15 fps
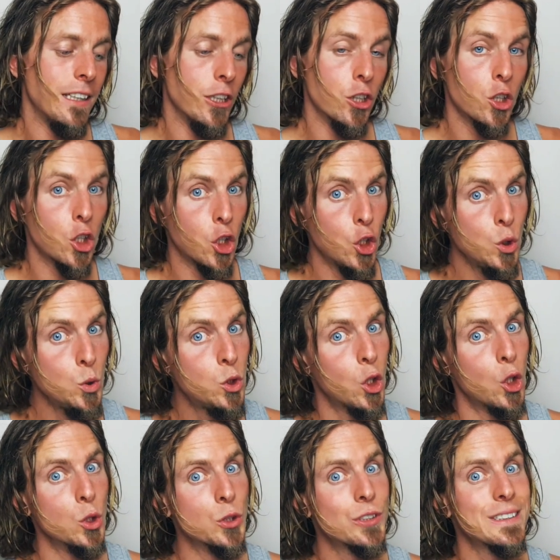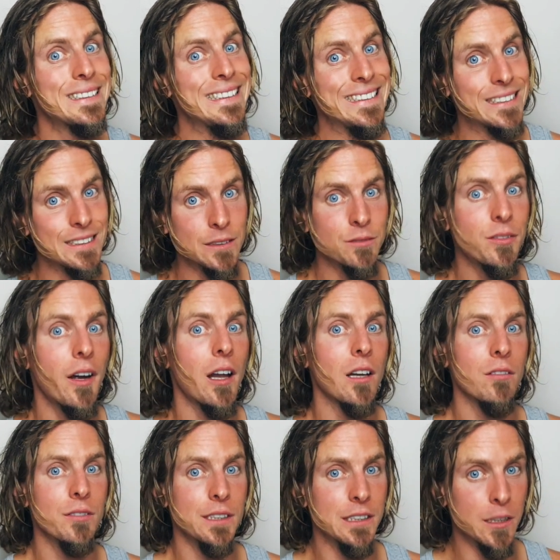You know, glucose is
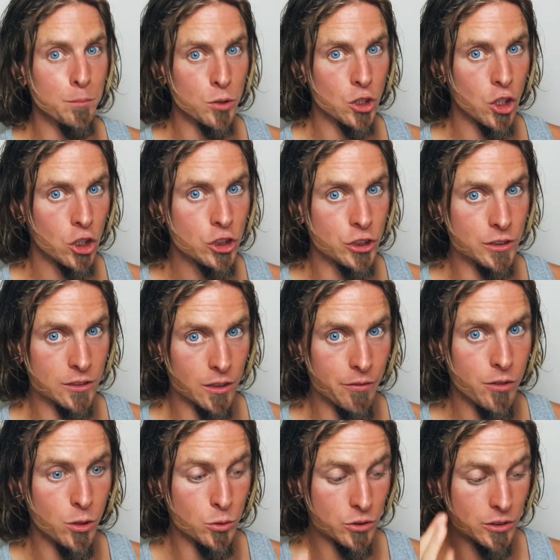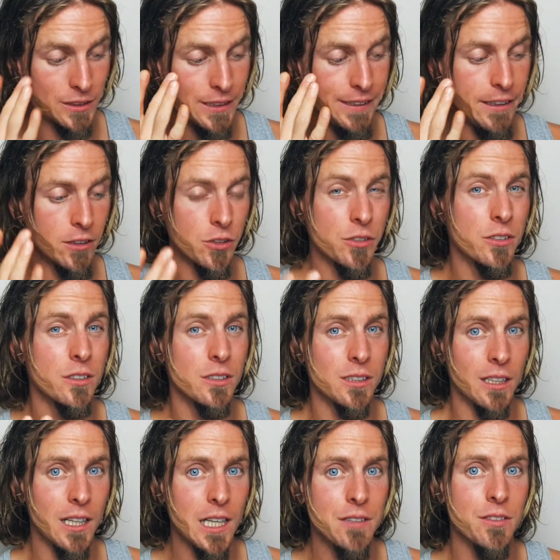involved in the production of those. Tears,
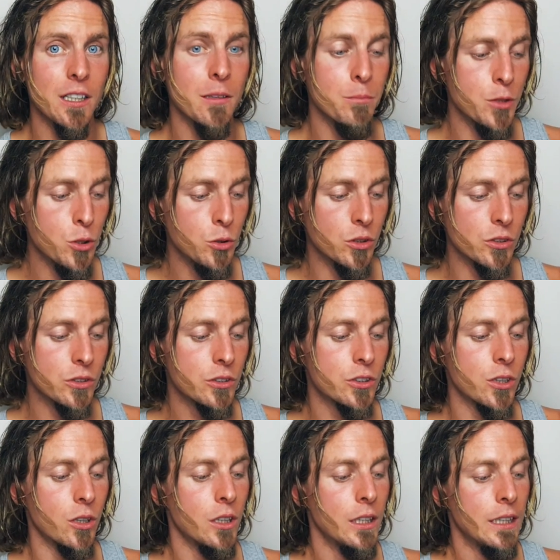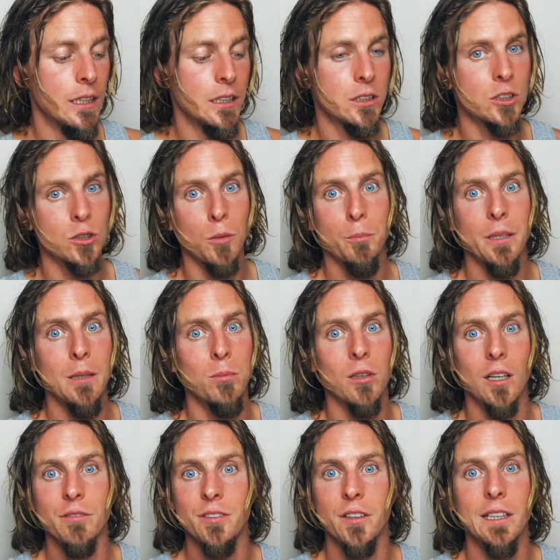saliva and mucus. So some people
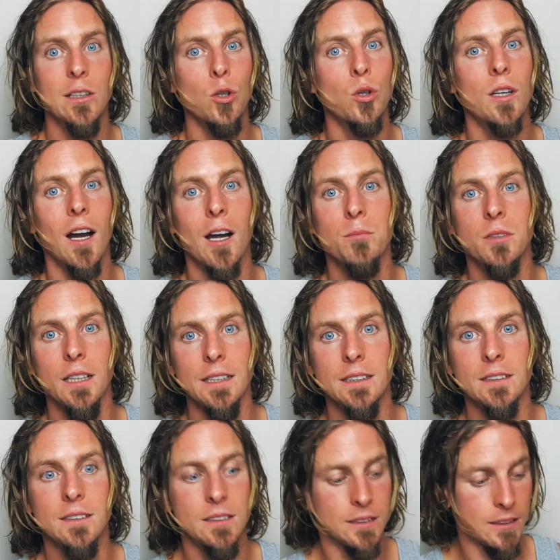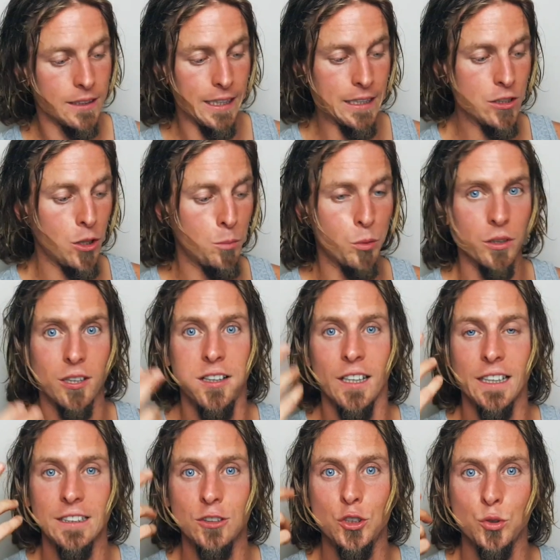on very low carb diets end up with
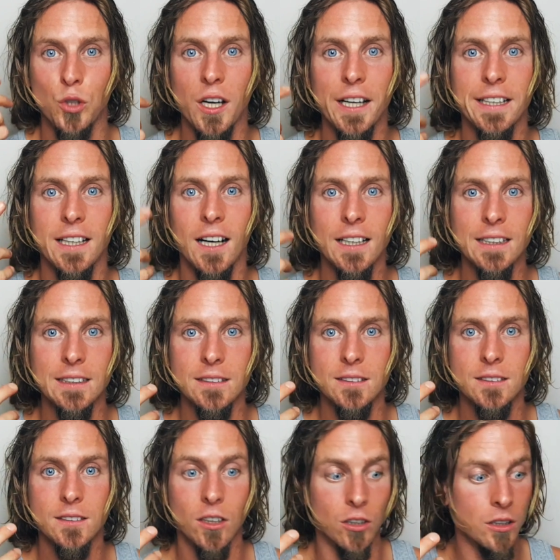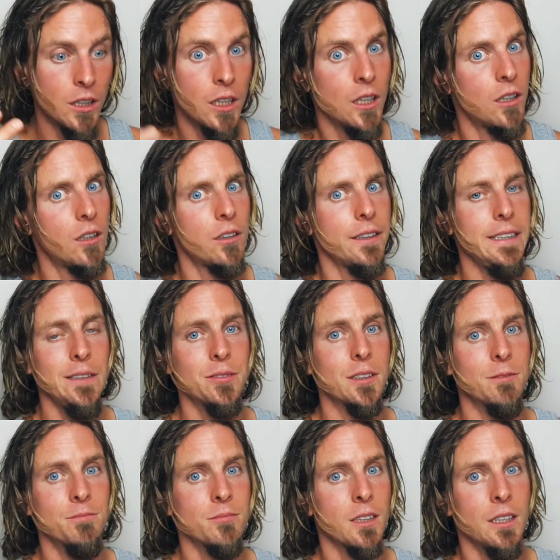like dry eyes or
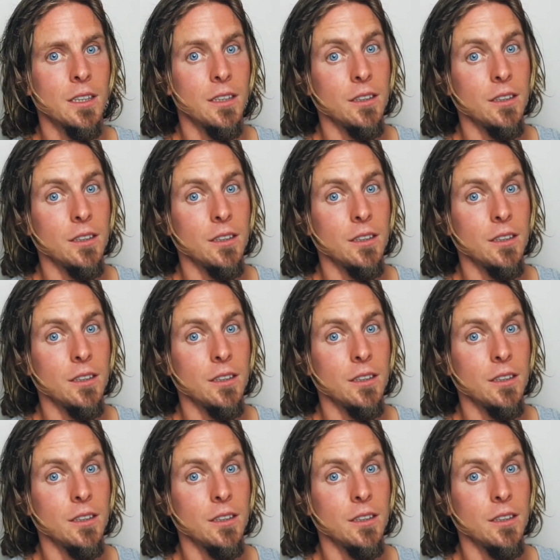even